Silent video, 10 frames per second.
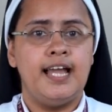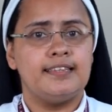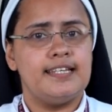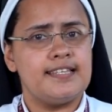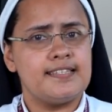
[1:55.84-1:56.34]

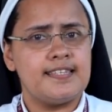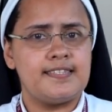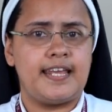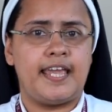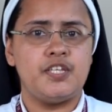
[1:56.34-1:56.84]
This is the
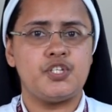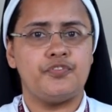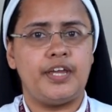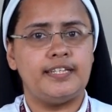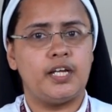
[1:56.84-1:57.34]
stage
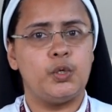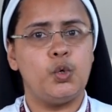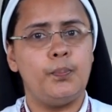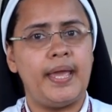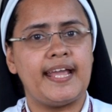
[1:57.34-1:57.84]
where the
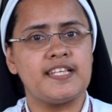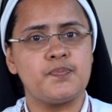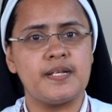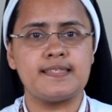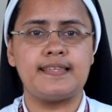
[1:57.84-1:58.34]
group
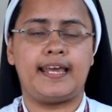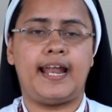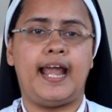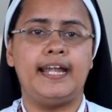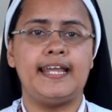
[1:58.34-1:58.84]
express their
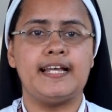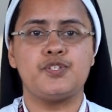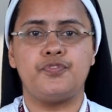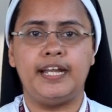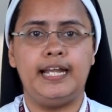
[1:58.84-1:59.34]

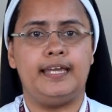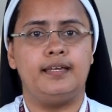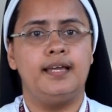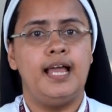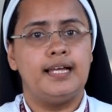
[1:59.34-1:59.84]
ideas freely.
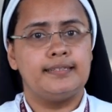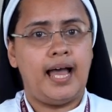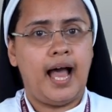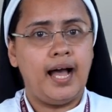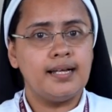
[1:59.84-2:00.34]

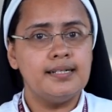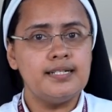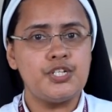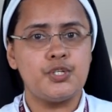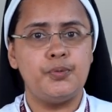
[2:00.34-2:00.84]
The
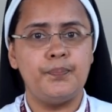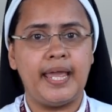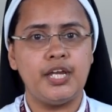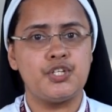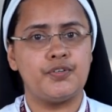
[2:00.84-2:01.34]
anchor should
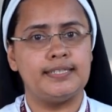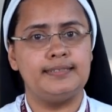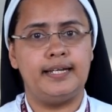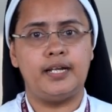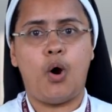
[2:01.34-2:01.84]
make sure
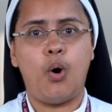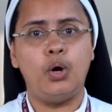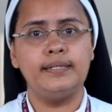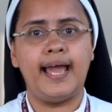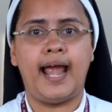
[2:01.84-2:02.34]
that
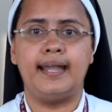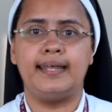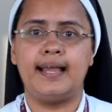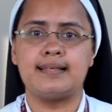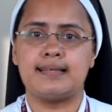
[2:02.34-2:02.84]
all the ideas